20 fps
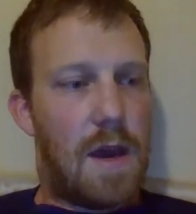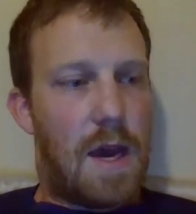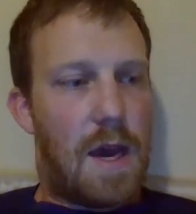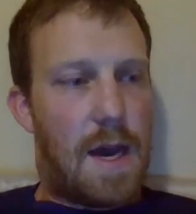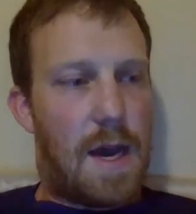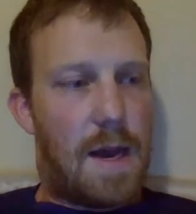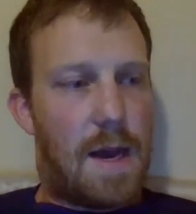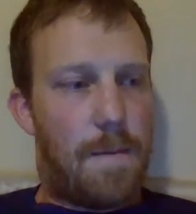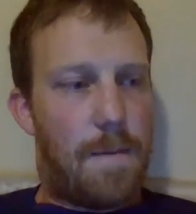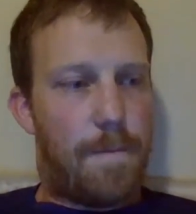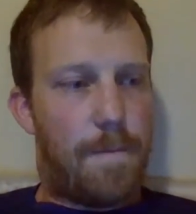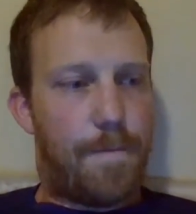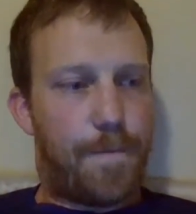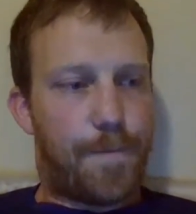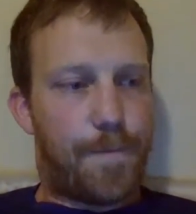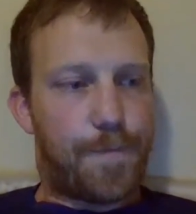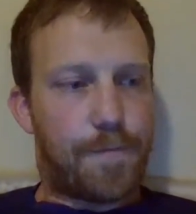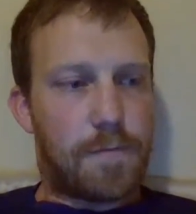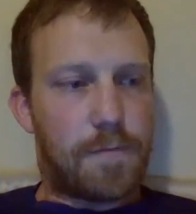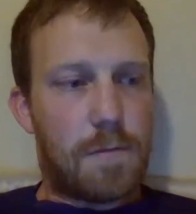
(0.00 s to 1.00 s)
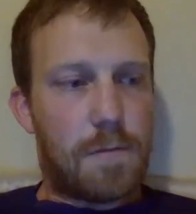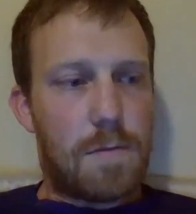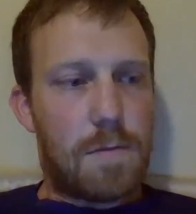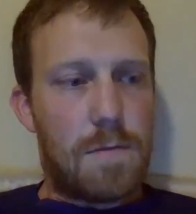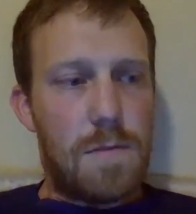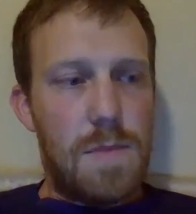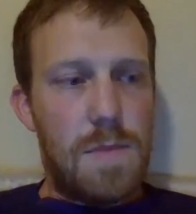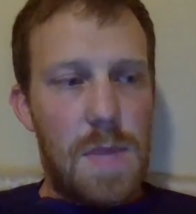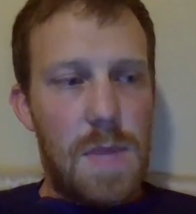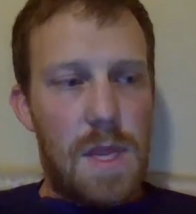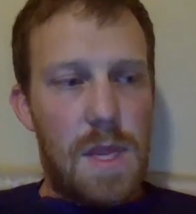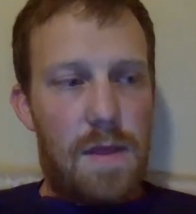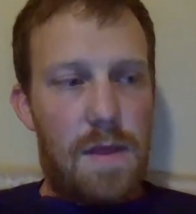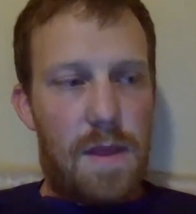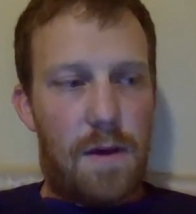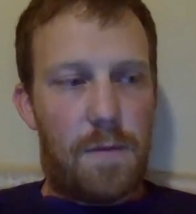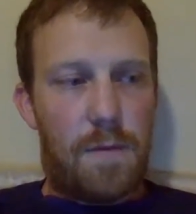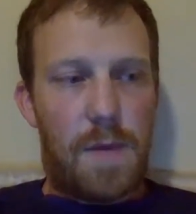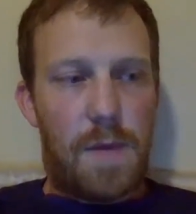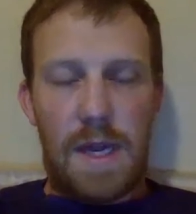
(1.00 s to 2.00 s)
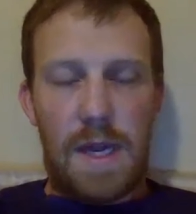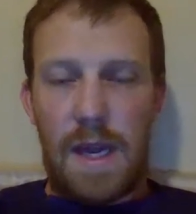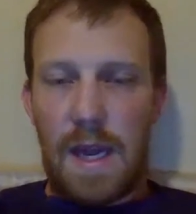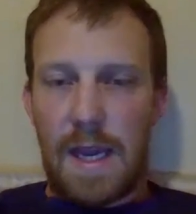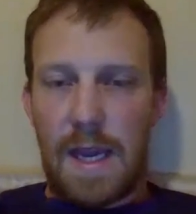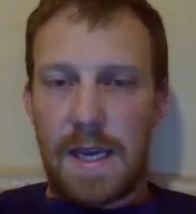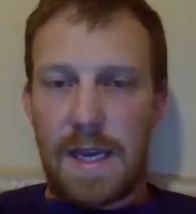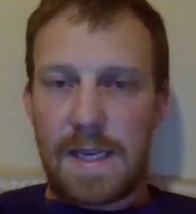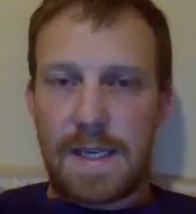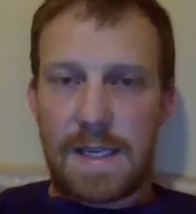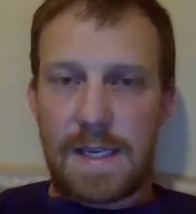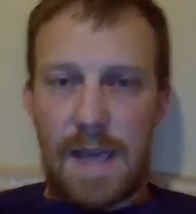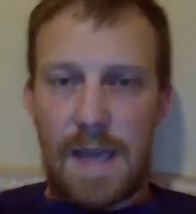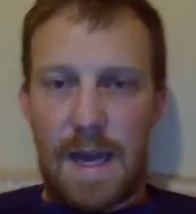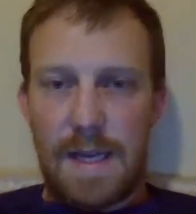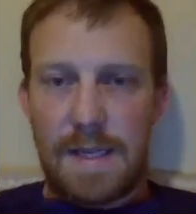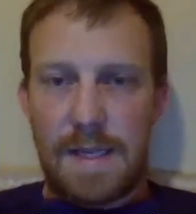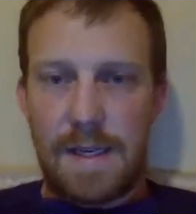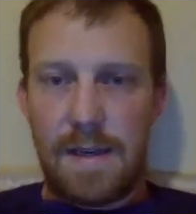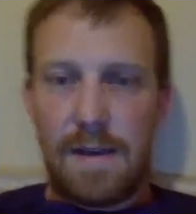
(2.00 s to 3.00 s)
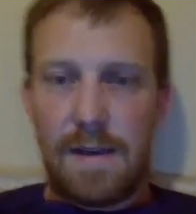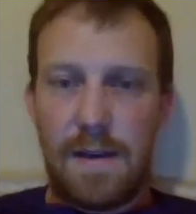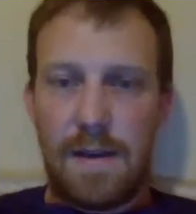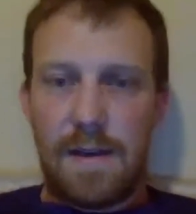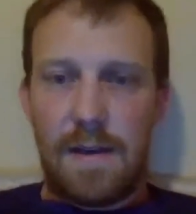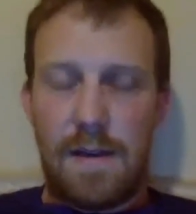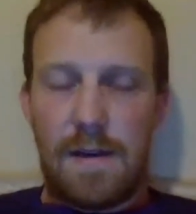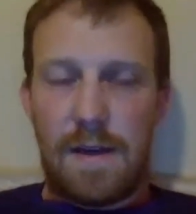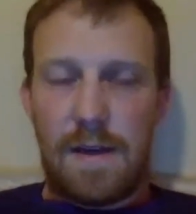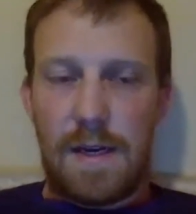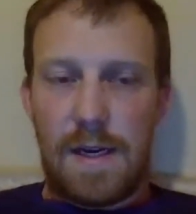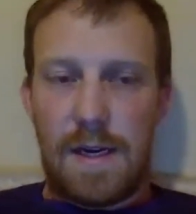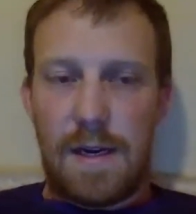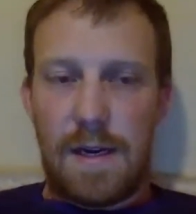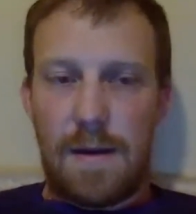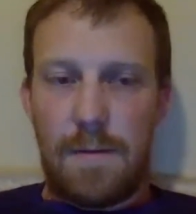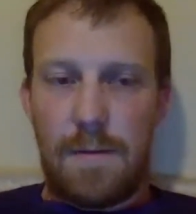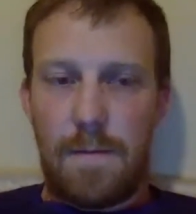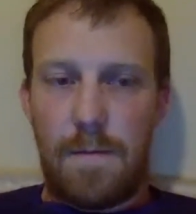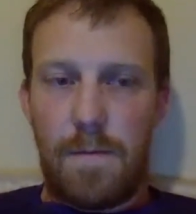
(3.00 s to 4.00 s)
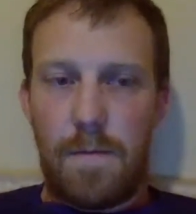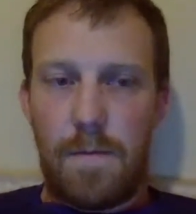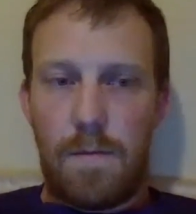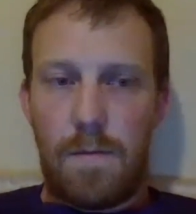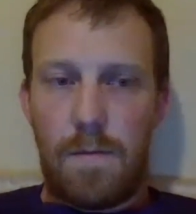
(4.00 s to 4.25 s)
Um, there'll be a set um,